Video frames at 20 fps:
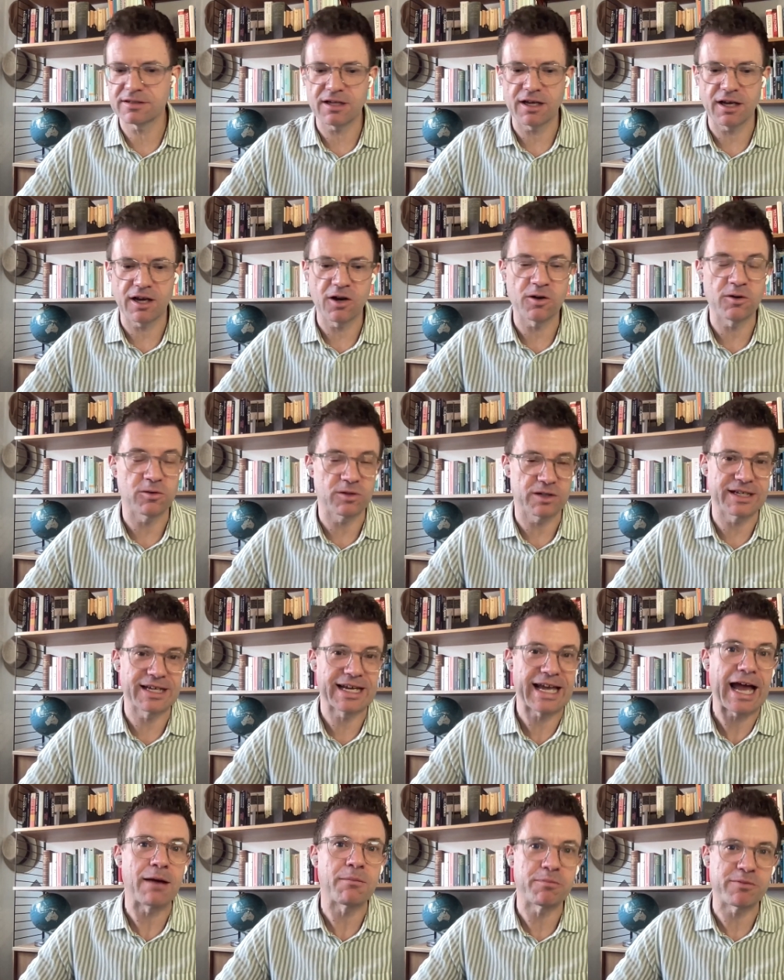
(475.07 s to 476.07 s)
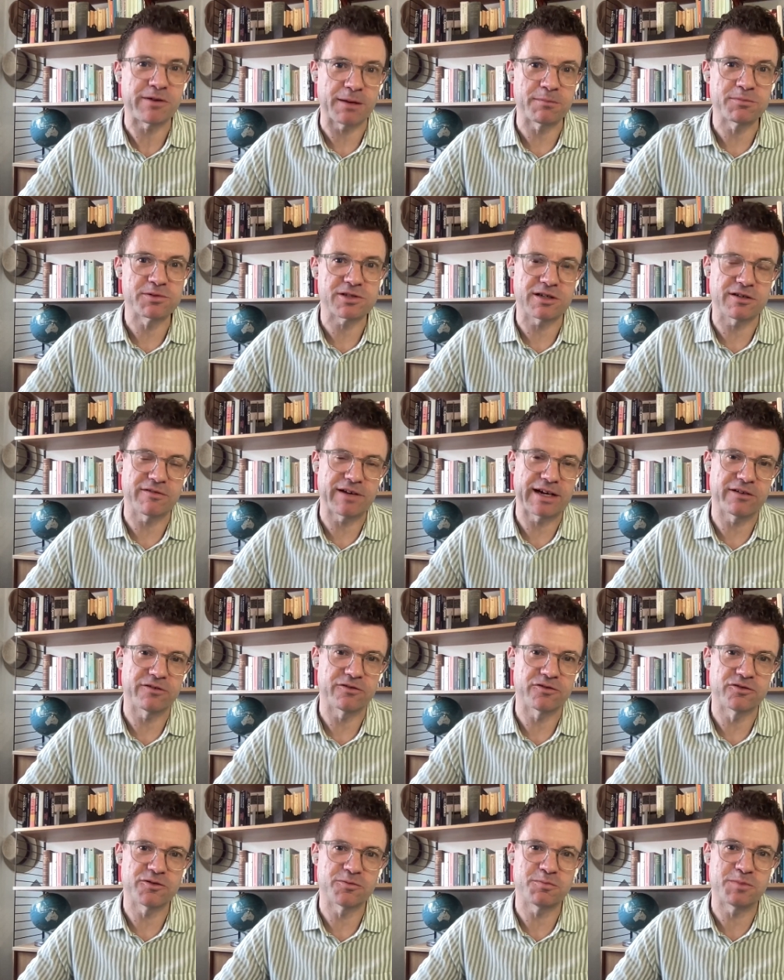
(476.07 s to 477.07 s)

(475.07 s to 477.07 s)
hole and a gap, perhaps, around